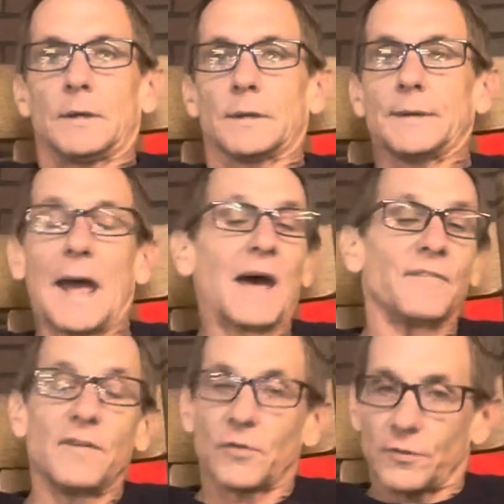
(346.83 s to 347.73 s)
Now, I've
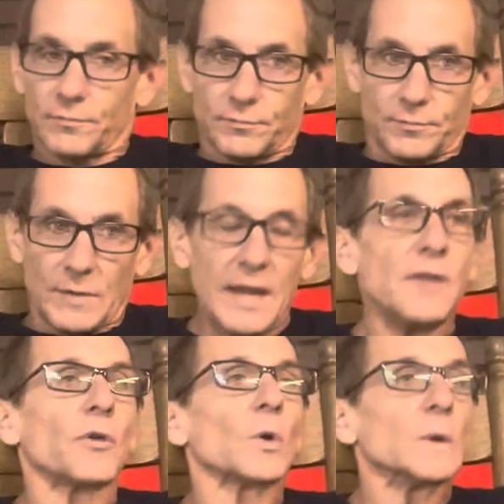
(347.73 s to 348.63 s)

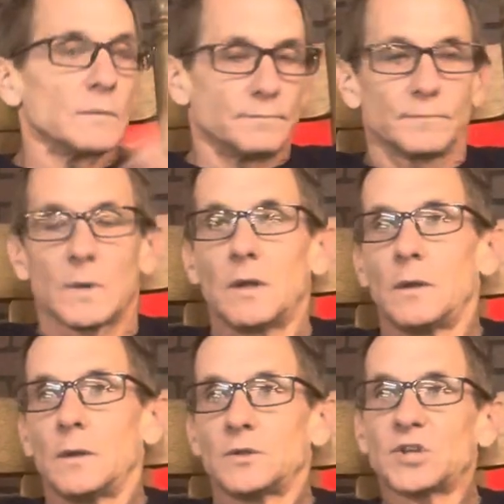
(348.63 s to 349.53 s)
either
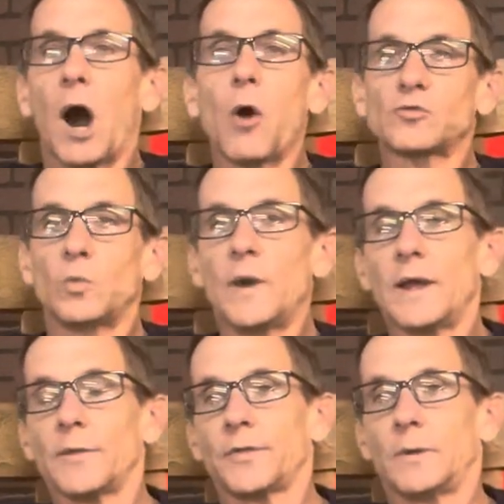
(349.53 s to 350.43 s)
talked
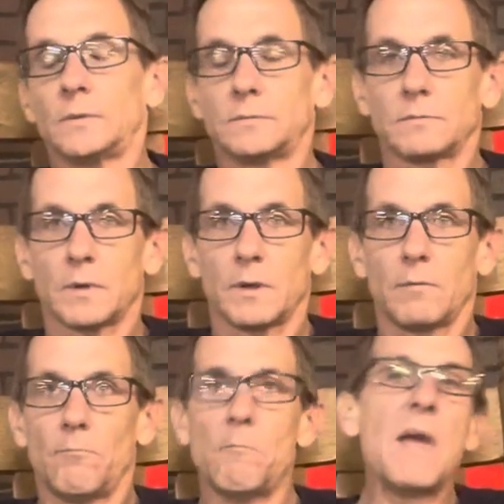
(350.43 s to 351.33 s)
with,
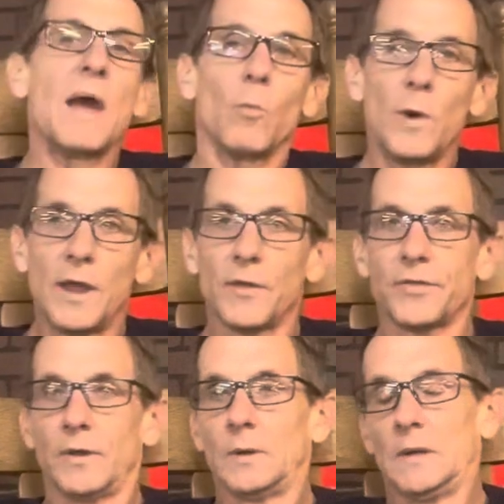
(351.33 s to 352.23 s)
met with,
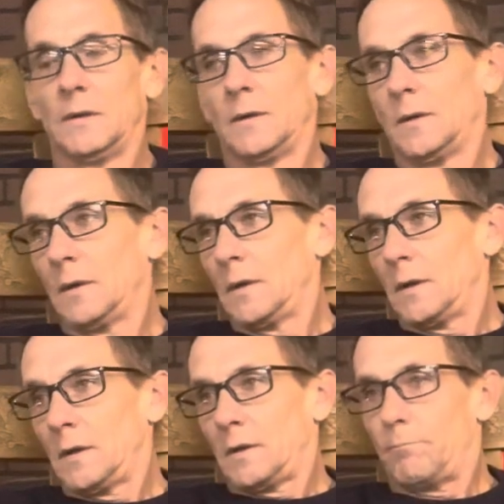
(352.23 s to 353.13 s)

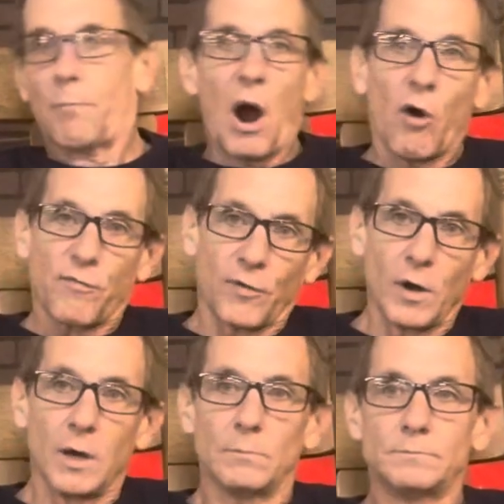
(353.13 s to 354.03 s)
bought
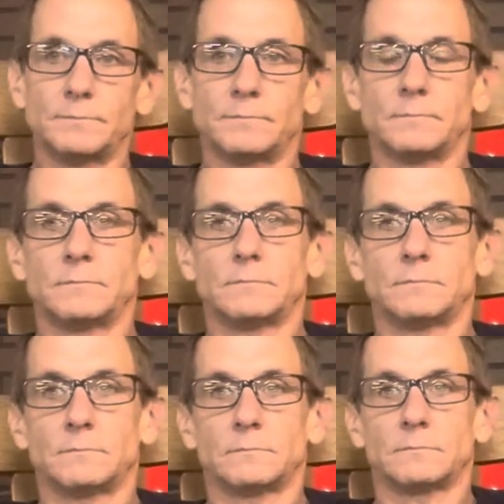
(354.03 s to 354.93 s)
from,
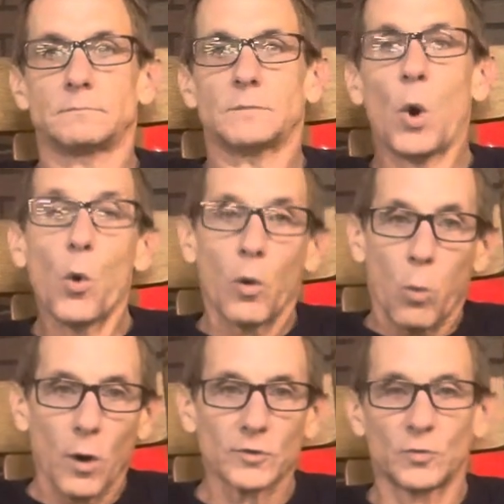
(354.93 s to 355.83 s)
or
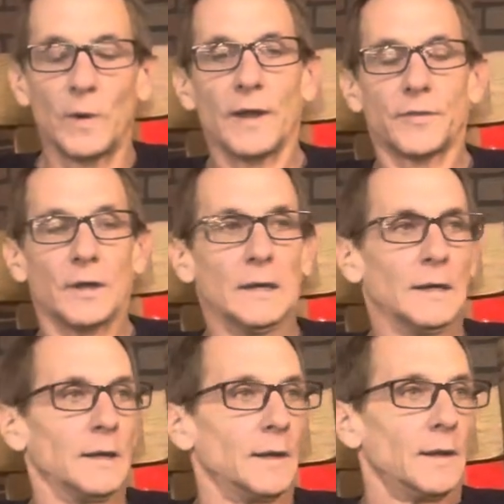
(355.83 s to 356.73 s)
worked with
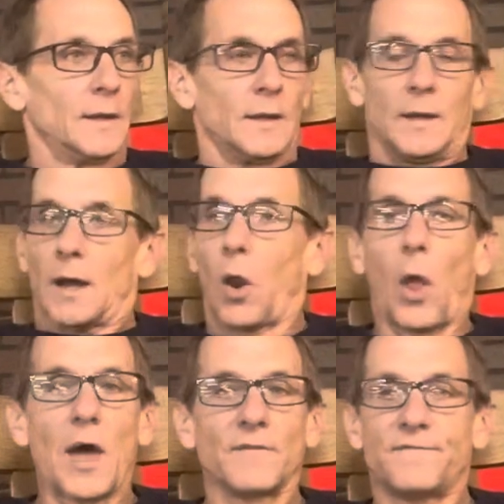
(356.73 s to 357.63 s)
a
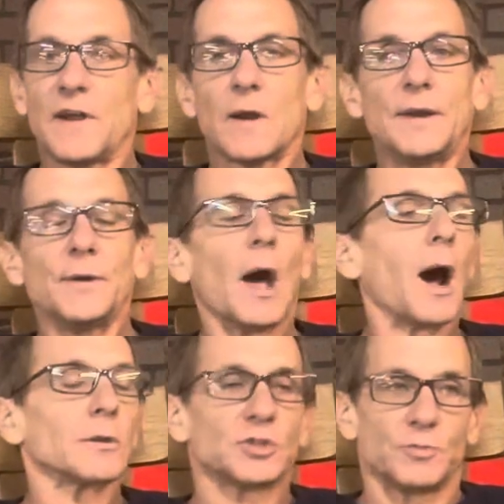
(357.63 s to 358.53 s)
lot of very
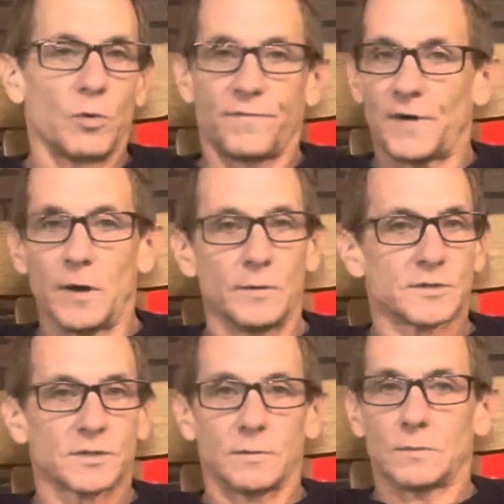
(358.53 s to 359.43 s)
knowledgeable folks
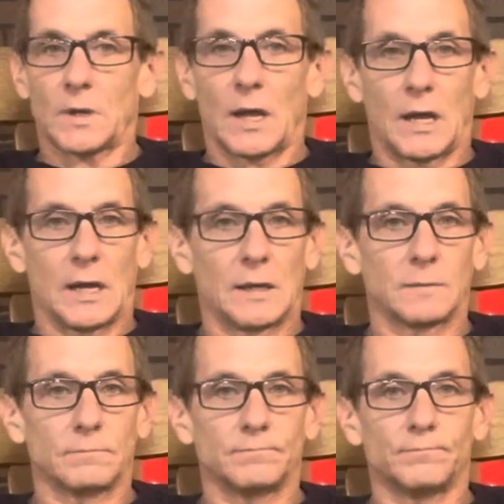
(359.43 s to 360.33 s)

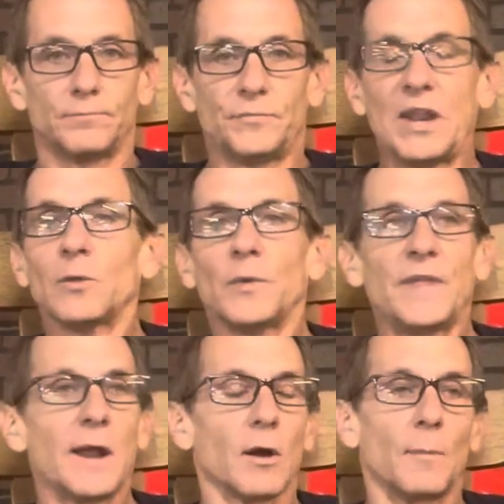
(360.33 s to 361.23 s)
dealing with
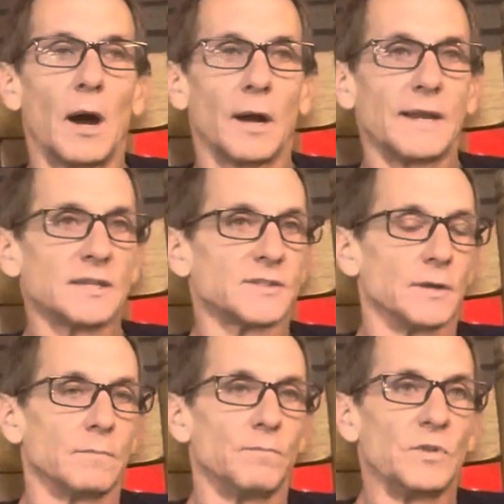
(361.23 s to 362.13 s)
the Aermacchis,
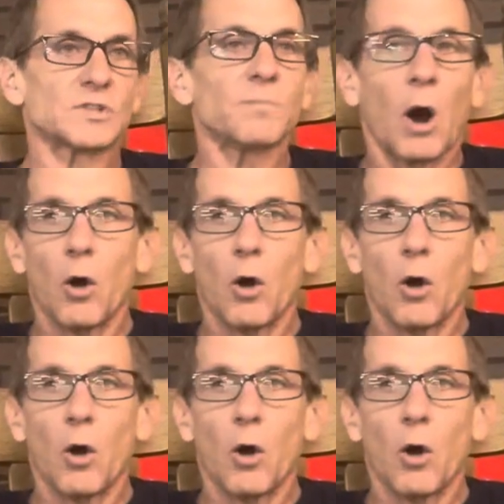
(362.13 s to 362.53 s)
the small